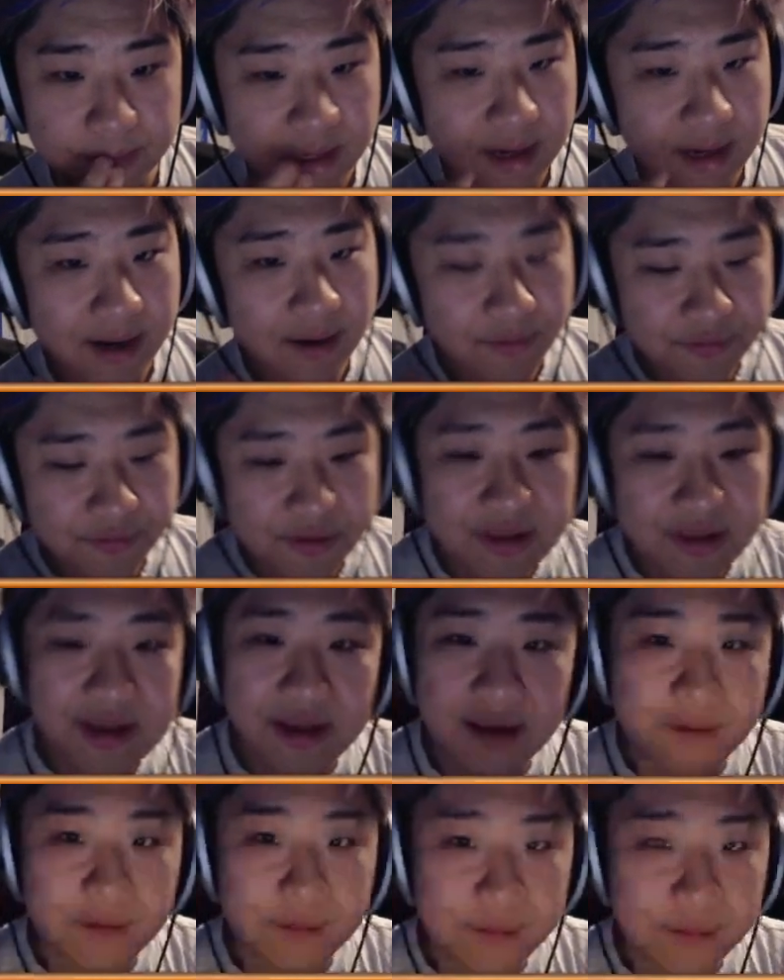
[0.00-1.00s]
I don't think I
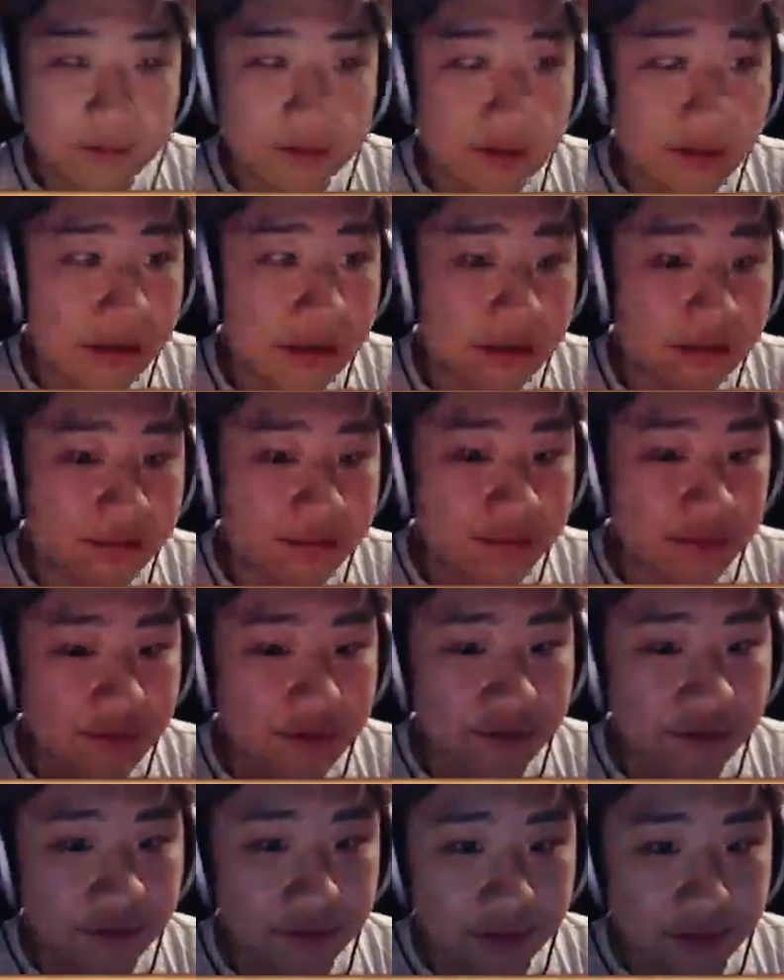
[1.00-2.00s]
can win,
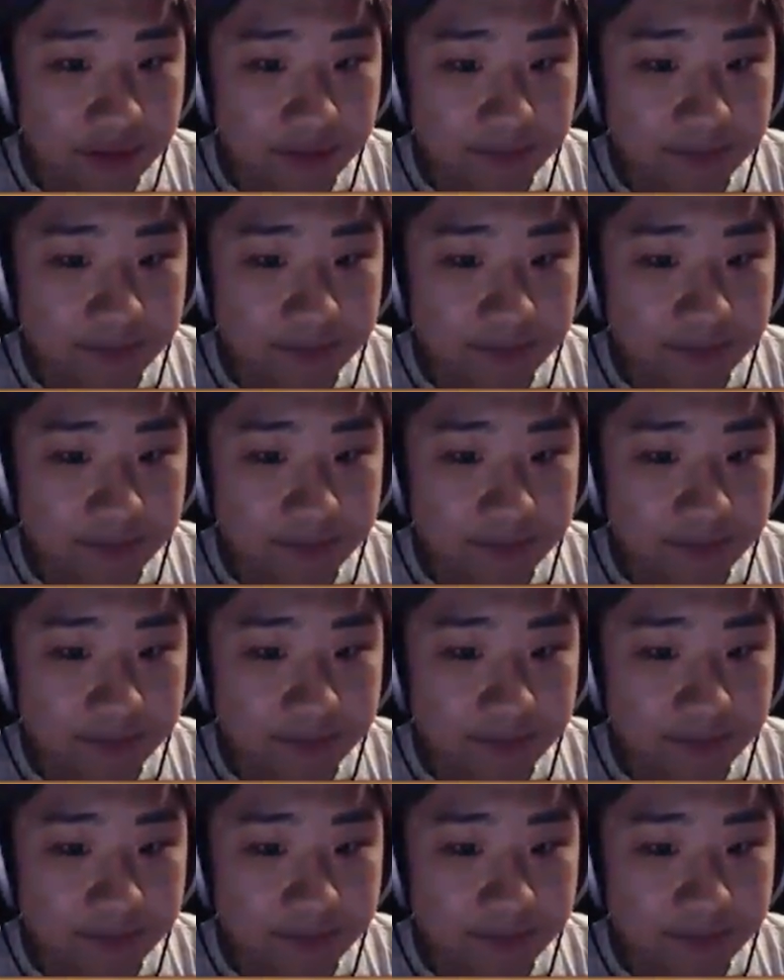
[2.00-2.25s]
unfortunately.